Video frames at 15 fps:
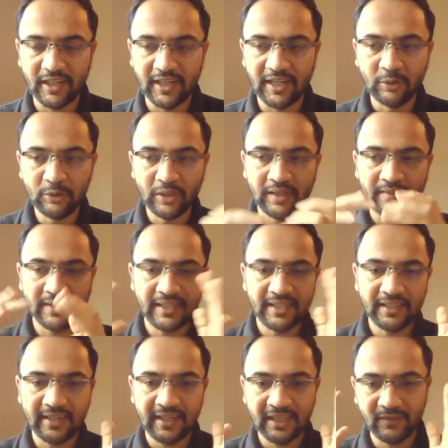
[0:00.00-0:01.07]
how to design
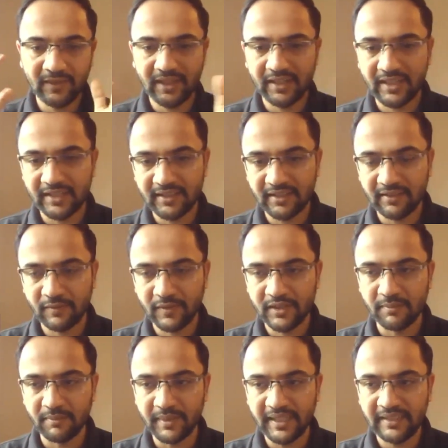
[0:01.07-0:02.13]
hardware architectures
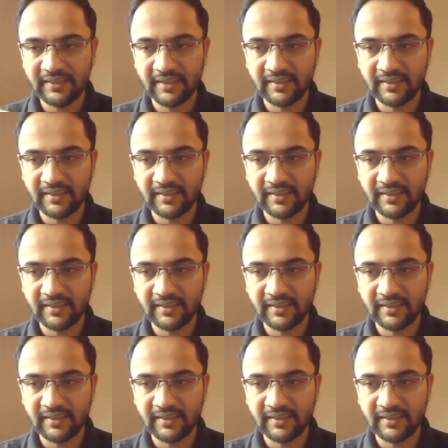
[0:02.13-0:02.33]
which make